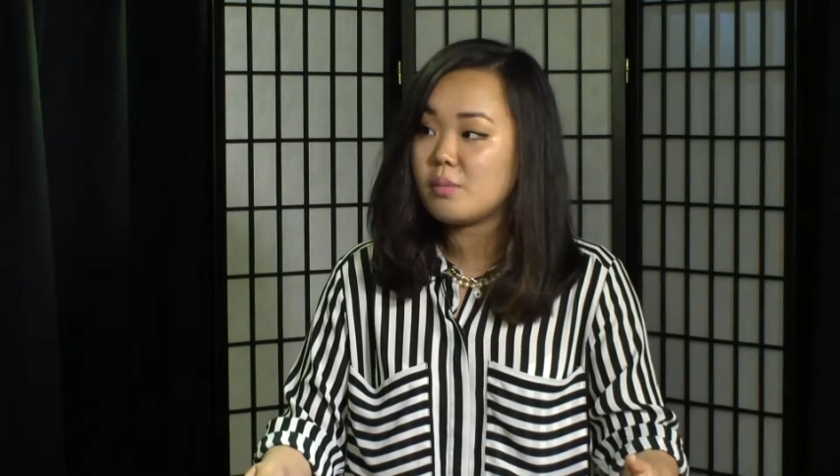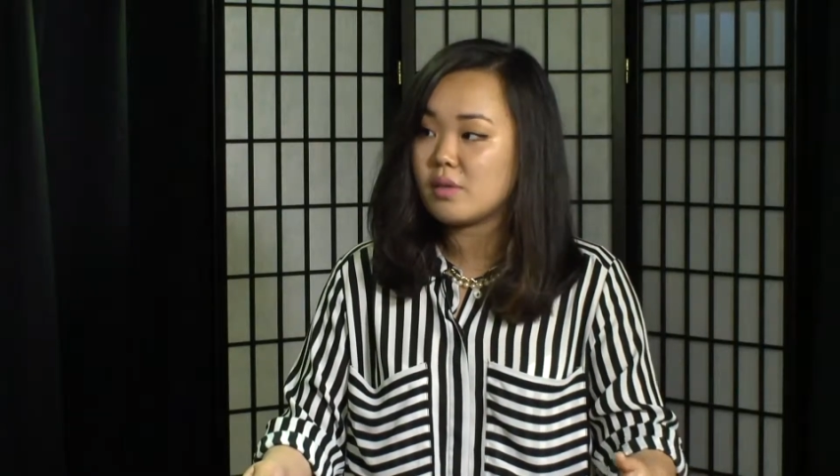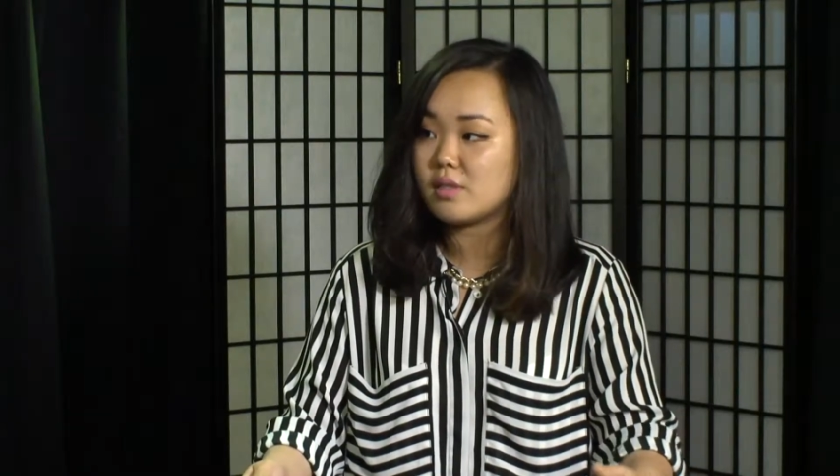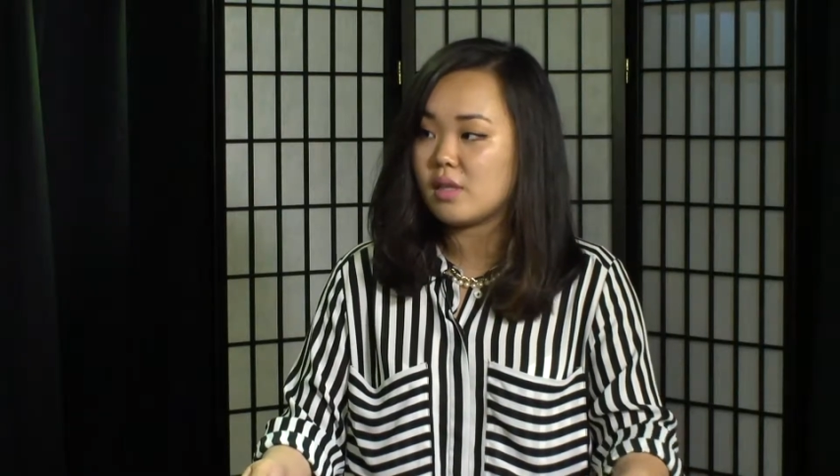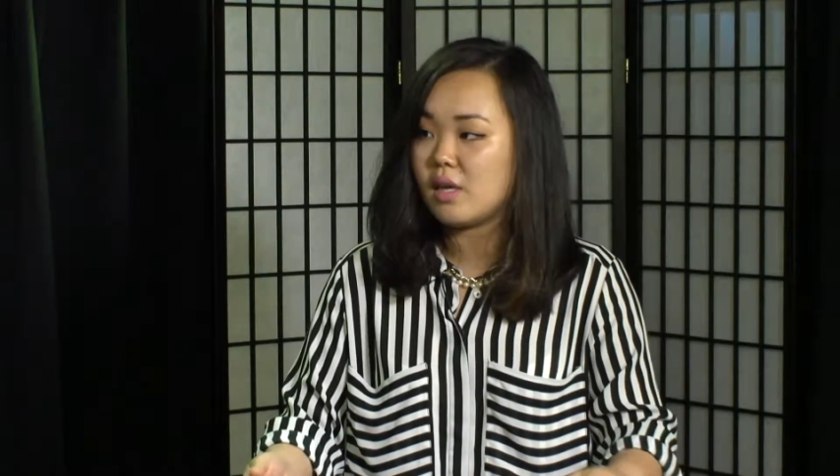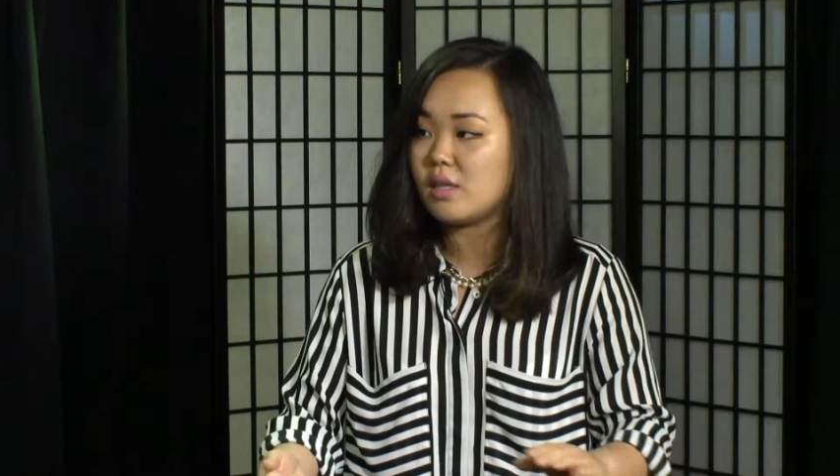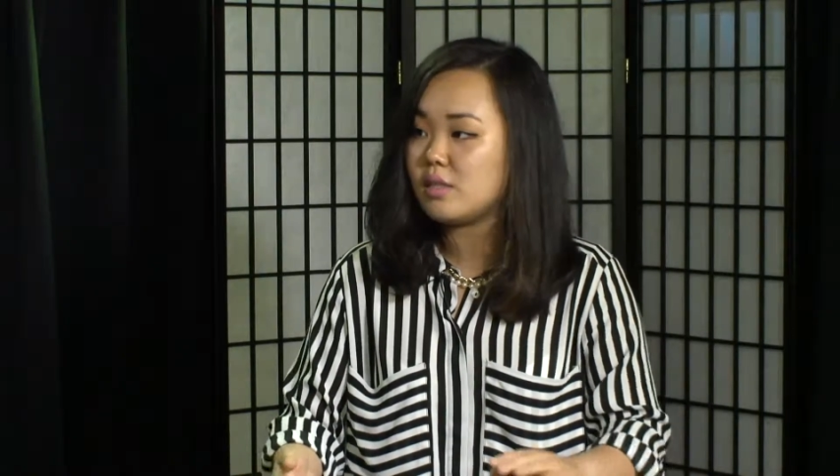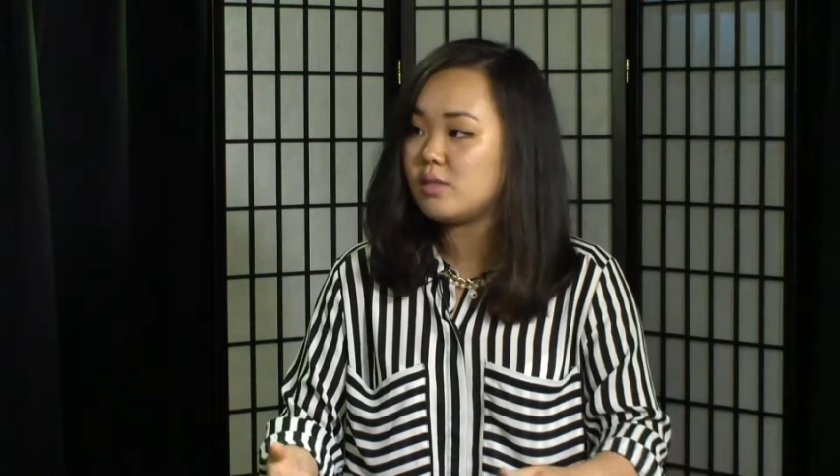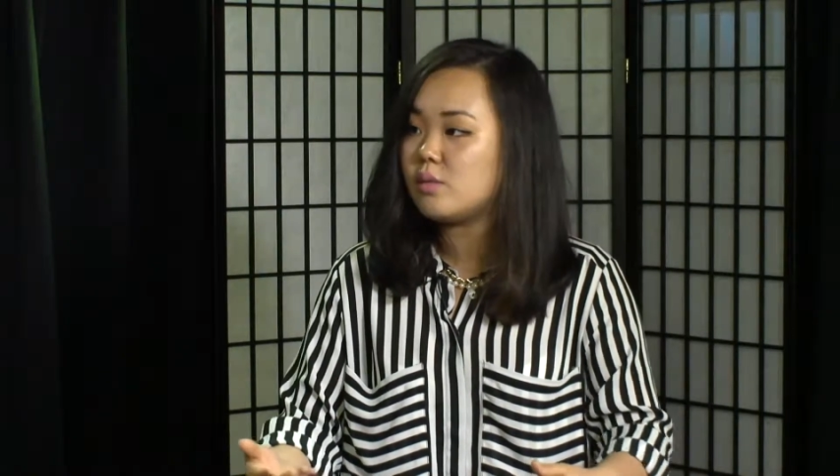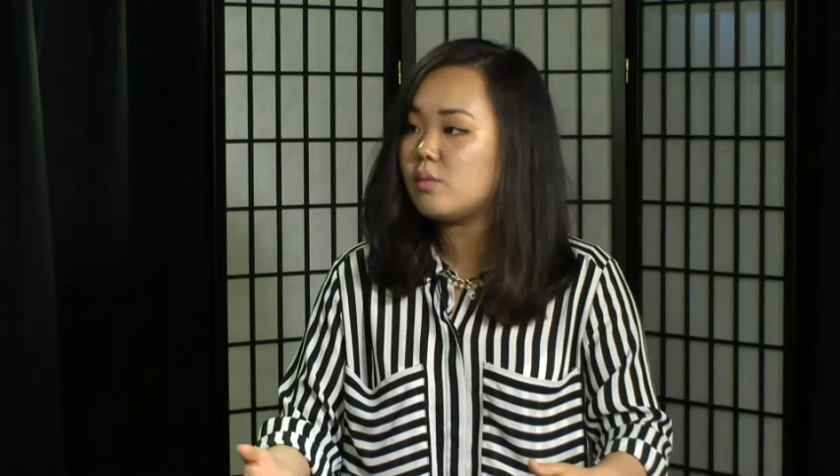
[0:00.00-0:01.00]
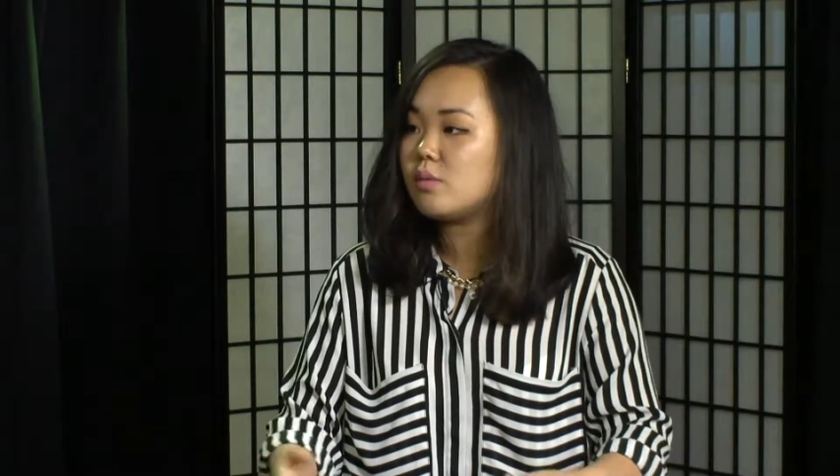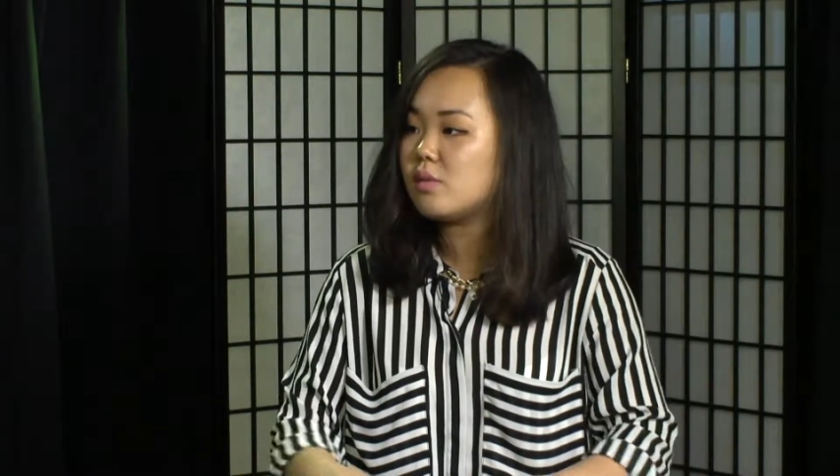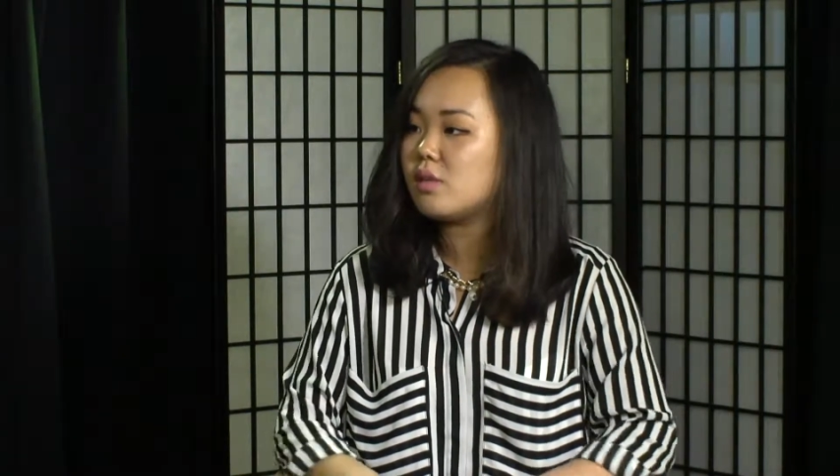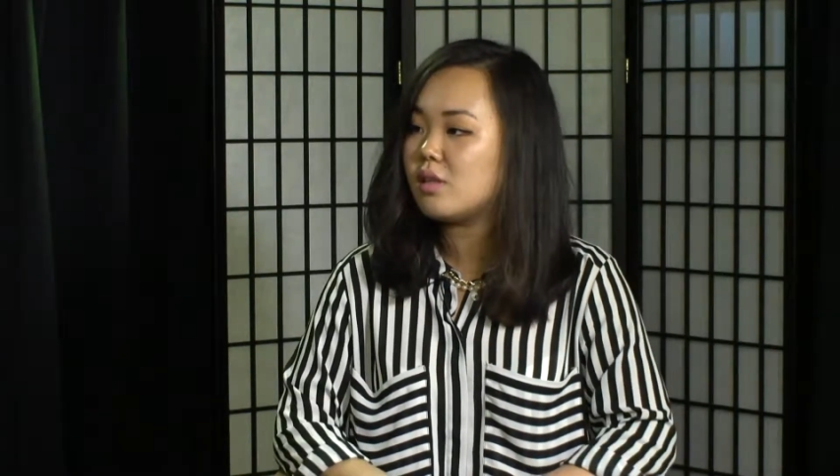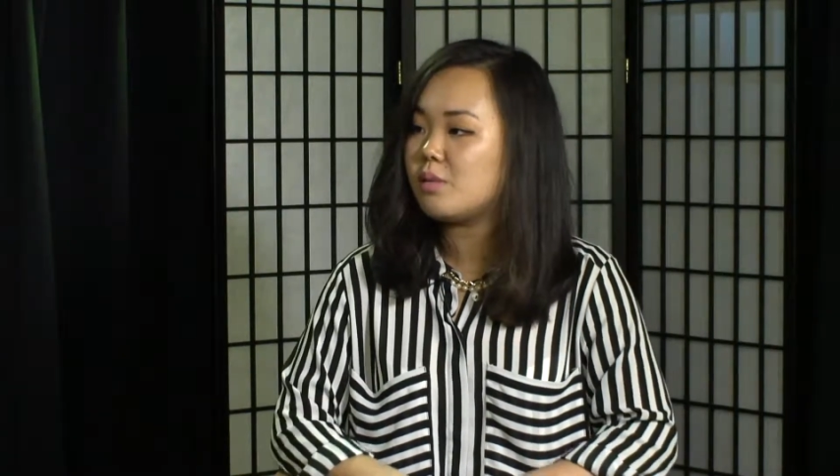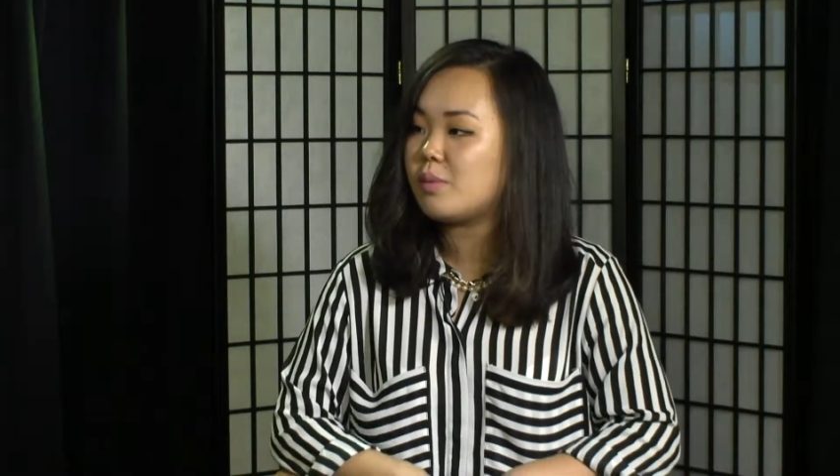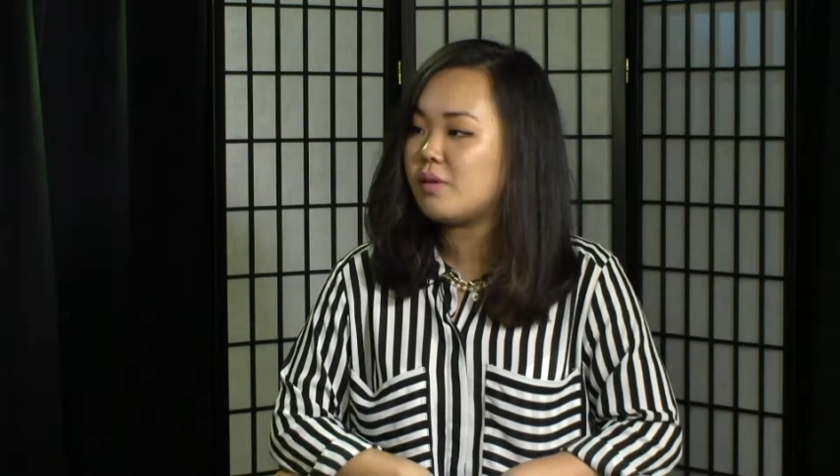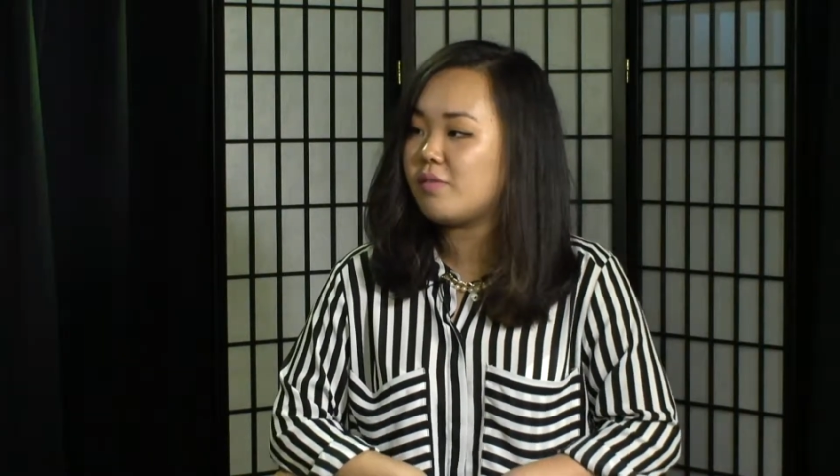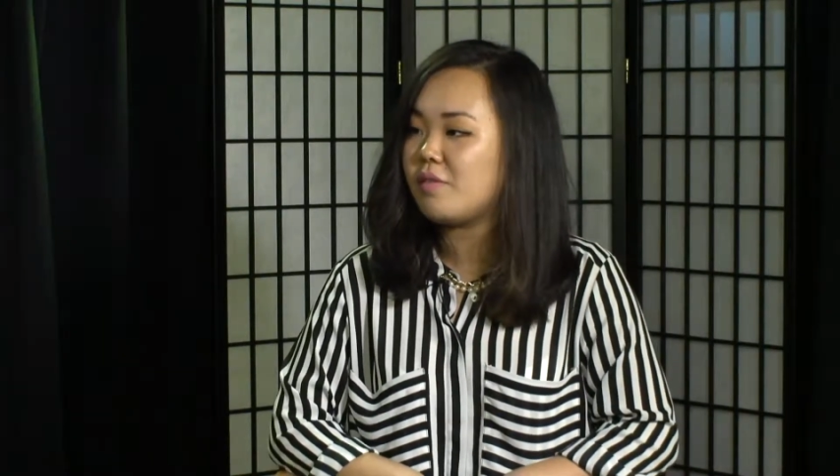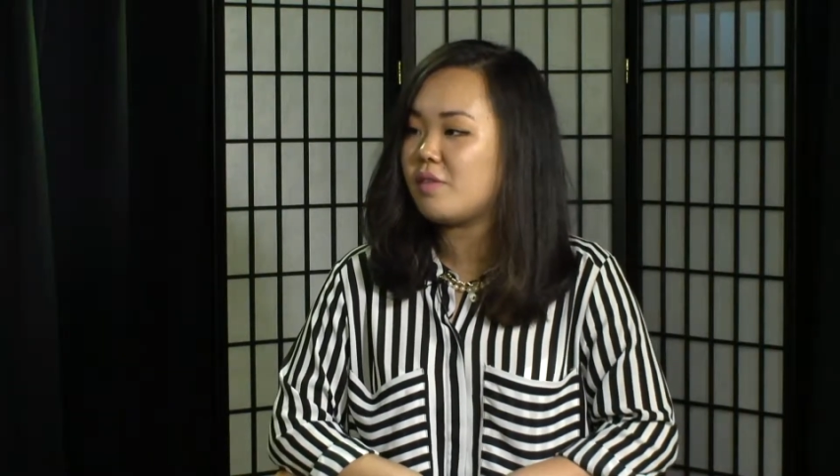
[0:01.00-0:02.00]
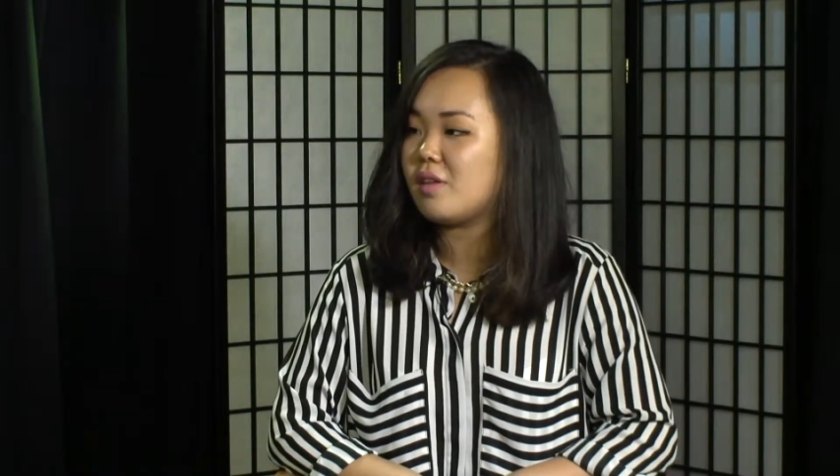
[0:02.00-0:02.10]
because I like to do a little bit of everything.